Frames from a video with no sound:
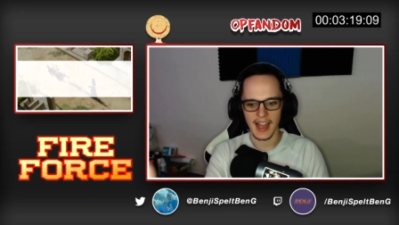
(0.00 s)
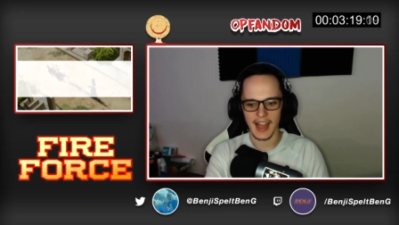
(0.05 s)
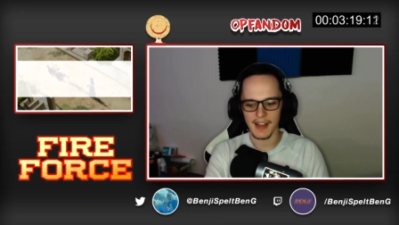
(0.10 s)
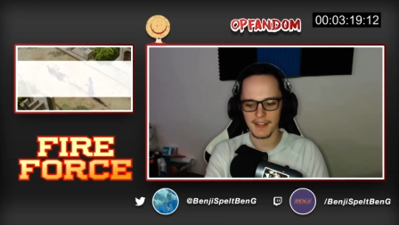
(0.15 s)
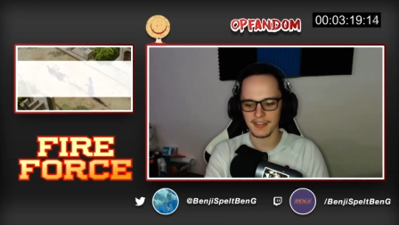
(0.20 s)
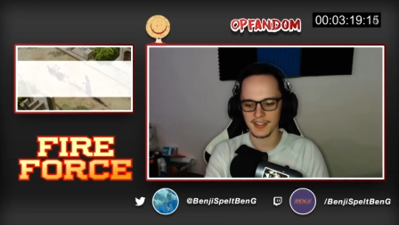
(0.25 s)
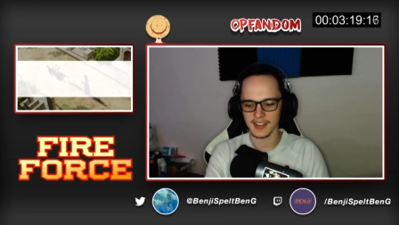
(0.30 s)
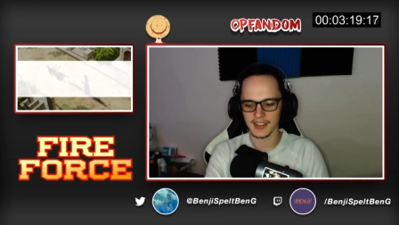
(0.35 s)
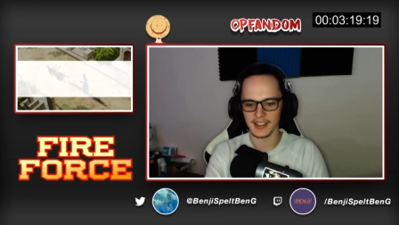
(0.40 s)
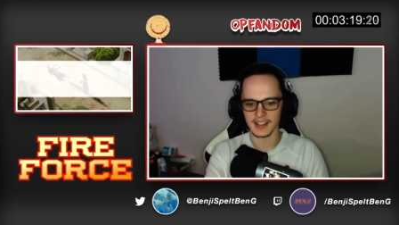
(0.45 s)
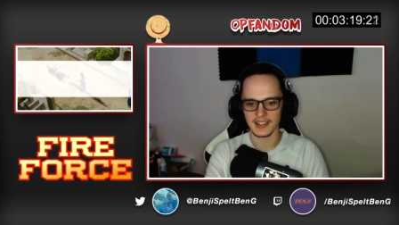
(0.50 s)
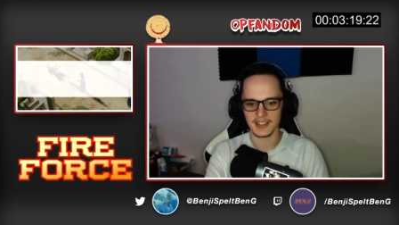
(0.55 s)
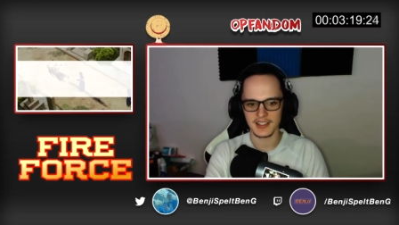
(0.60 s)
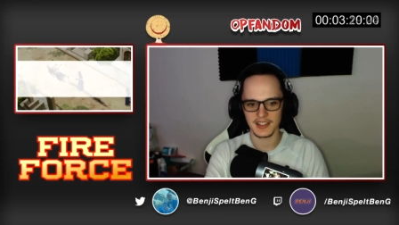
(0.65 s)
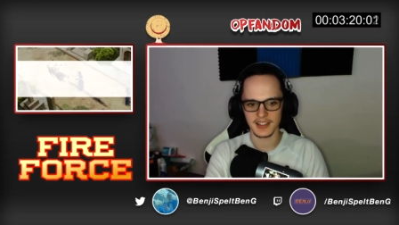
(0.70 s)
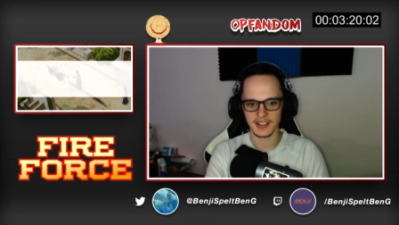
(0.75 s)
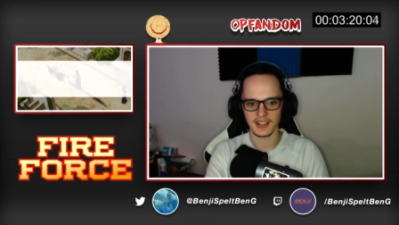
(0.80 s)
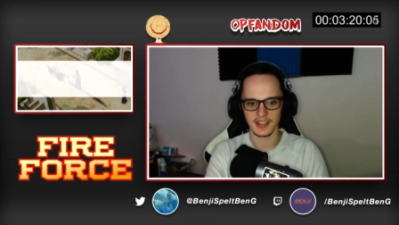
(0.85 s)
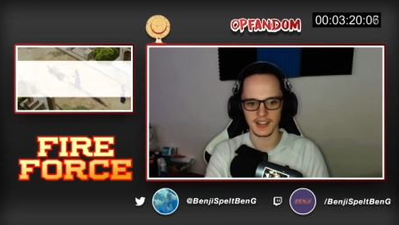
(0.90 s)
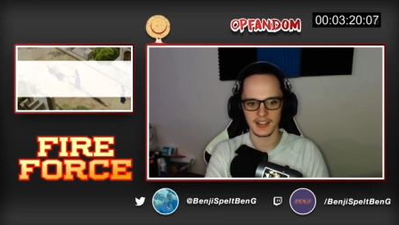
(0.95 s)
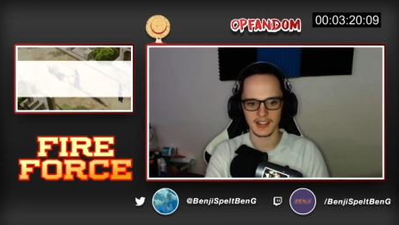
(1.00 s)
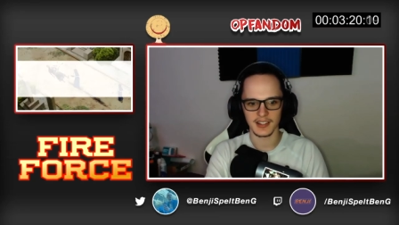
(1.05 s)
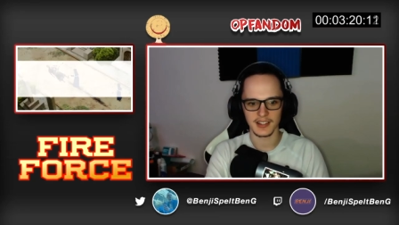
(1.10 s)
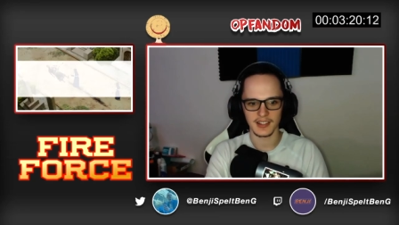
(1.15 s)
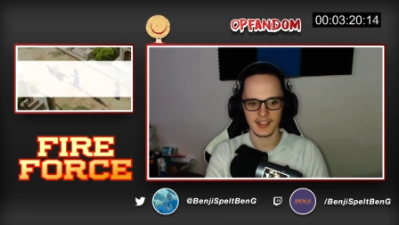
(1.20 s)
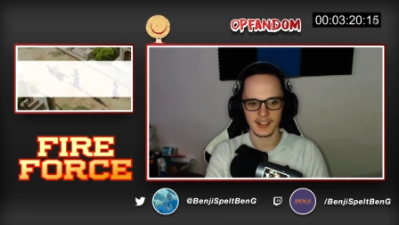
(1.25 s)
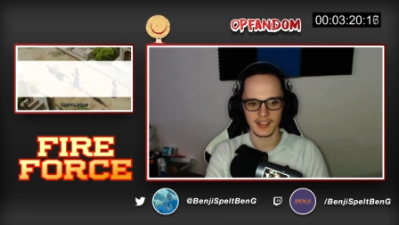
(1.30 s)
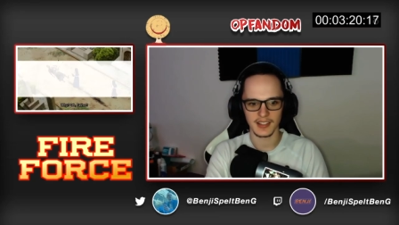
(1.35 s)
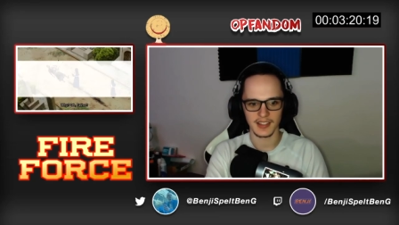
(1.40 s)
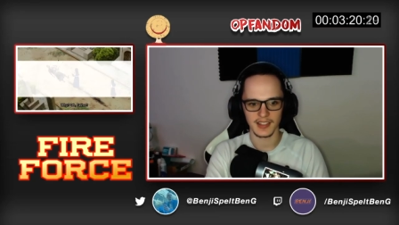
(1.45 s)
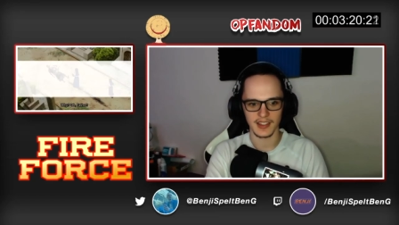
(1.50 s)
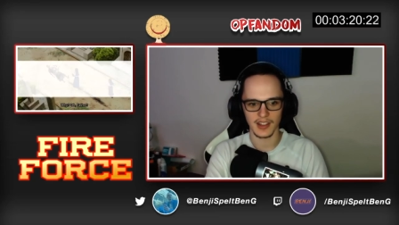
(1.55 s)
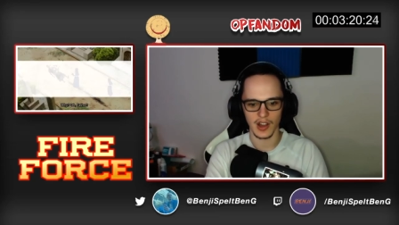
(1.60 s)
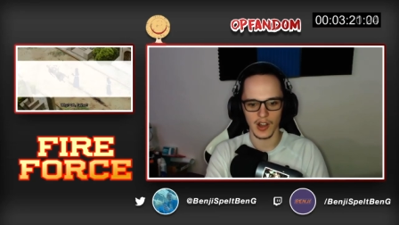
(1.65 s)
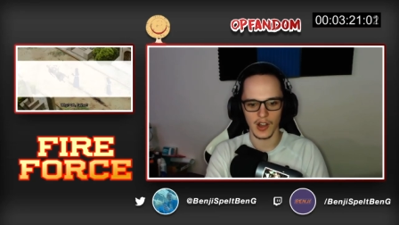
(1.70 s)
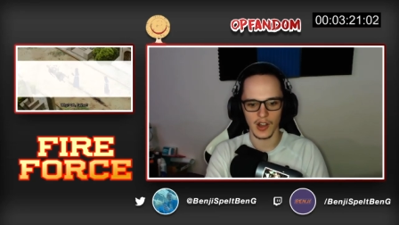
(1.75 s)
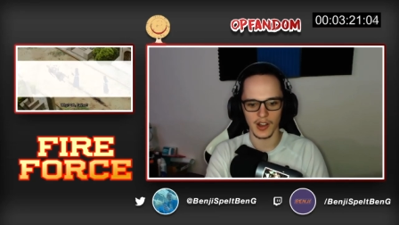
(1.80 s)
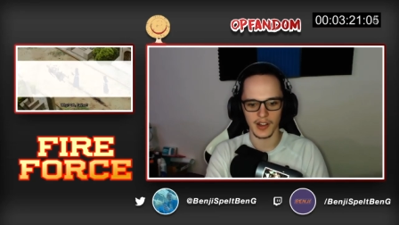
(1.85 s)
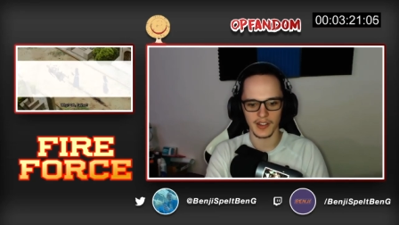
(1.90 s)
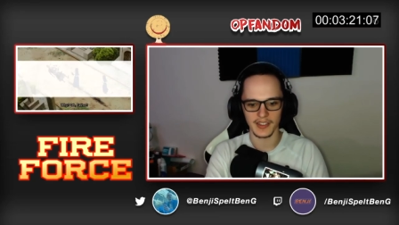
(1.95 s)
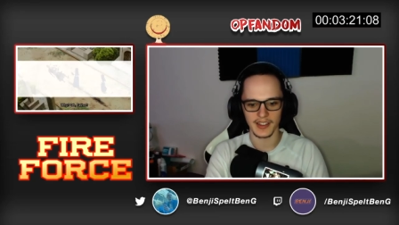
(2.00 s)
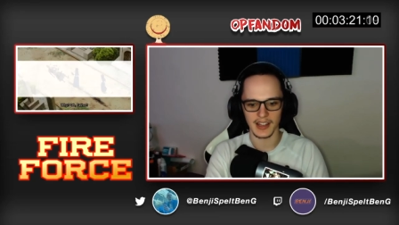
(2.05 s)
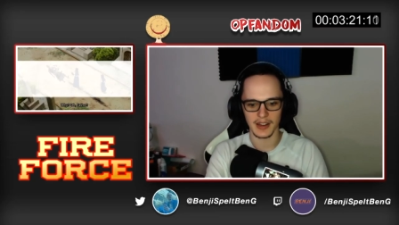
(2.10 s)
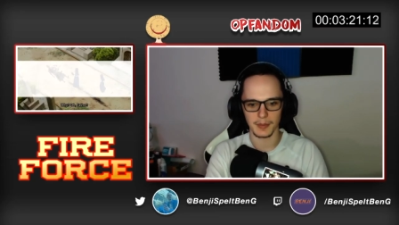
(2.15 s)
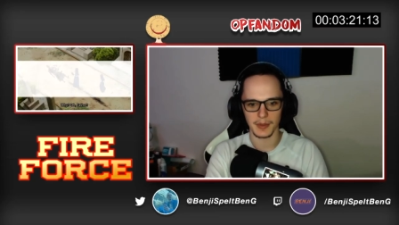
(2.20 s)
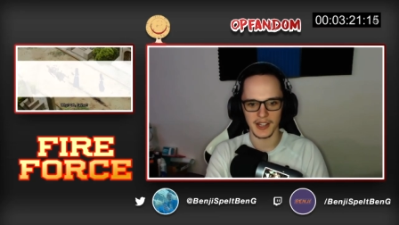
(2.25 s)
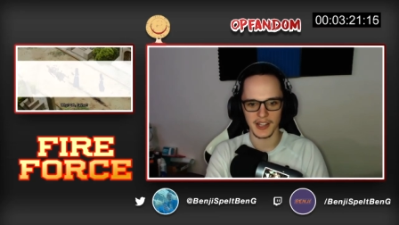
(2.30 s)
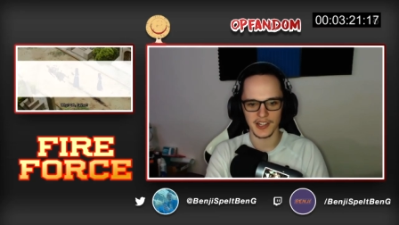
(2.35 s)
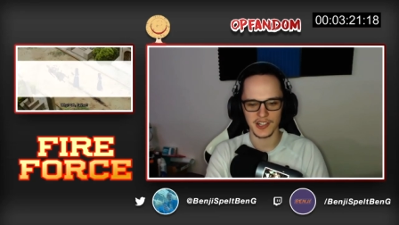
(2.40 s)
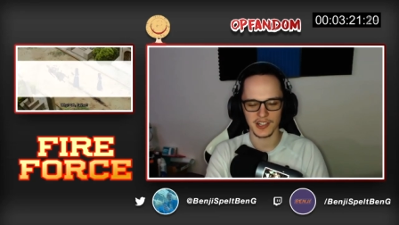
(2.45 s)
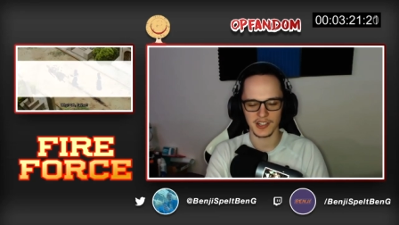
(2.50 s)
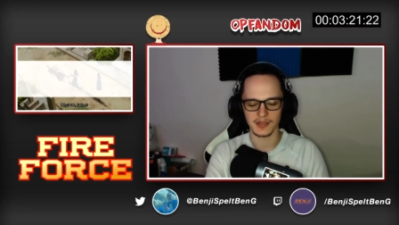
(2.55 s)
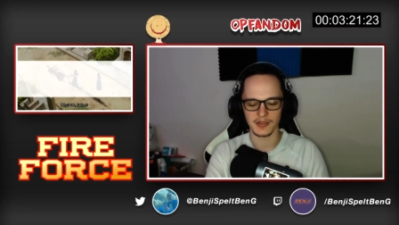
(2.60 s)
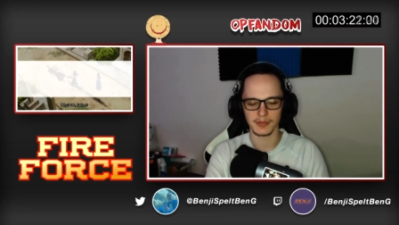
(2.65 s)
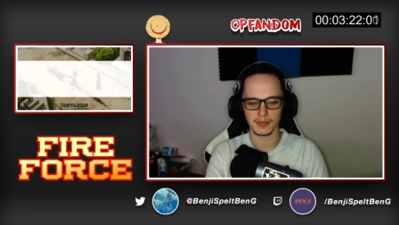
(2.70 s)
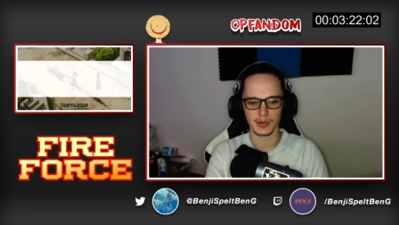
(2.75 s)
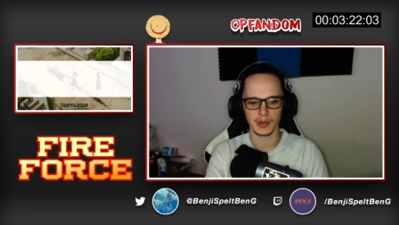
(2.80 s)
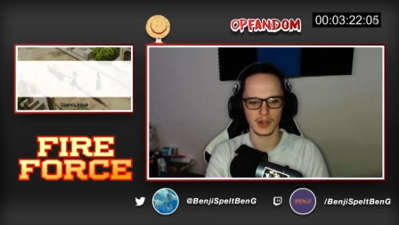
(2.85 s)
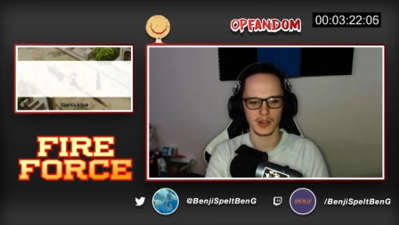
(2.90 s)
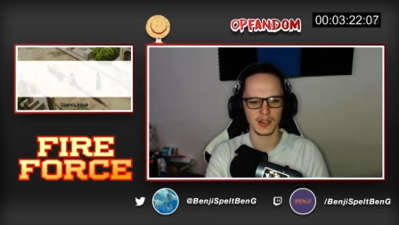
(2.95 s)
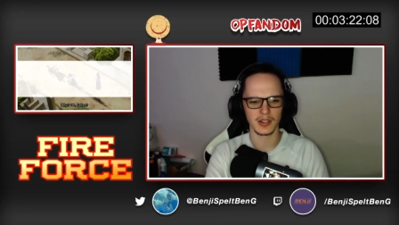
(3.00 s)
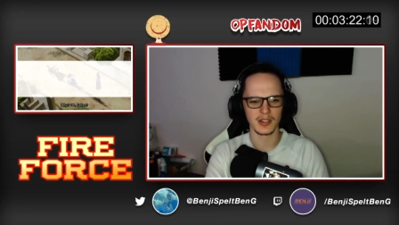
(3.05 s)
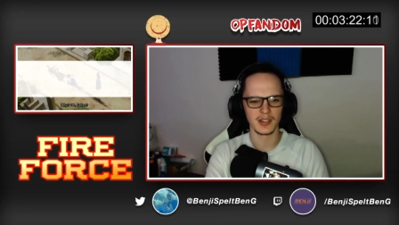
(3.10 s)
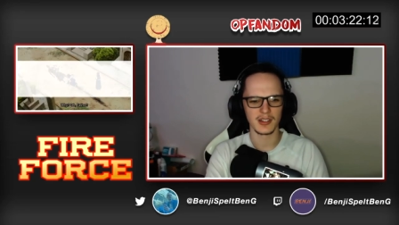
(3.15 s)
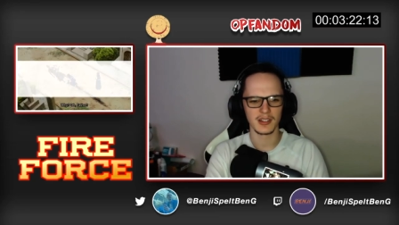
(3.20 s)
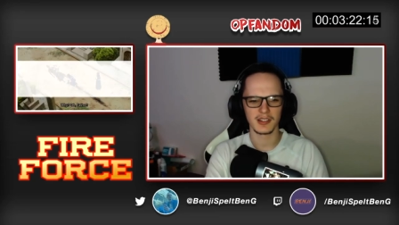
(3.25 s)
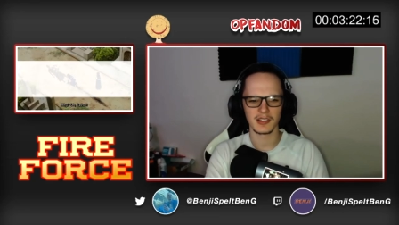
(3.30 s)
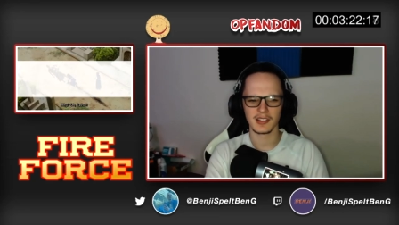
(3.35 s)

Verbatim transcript: effort into the art and the animation, but